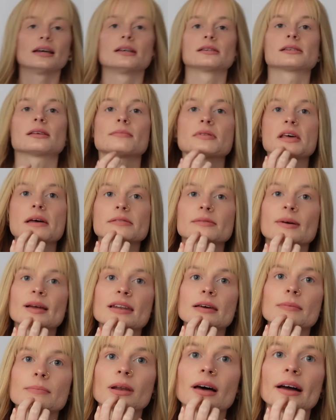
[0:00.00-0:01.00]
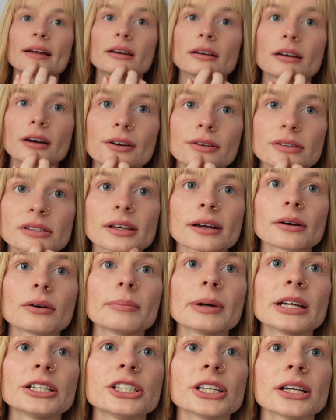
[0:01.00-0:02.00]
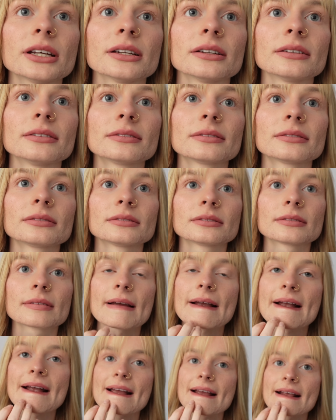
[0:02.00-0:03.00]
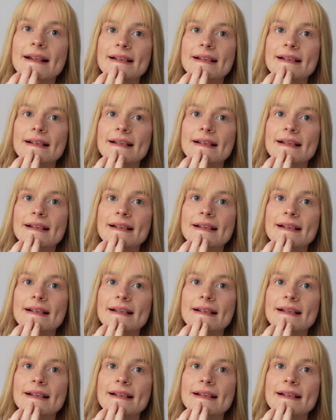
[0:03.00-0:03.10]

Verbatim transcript: sometimes my lip liner goes like on my chin. No, it's fine.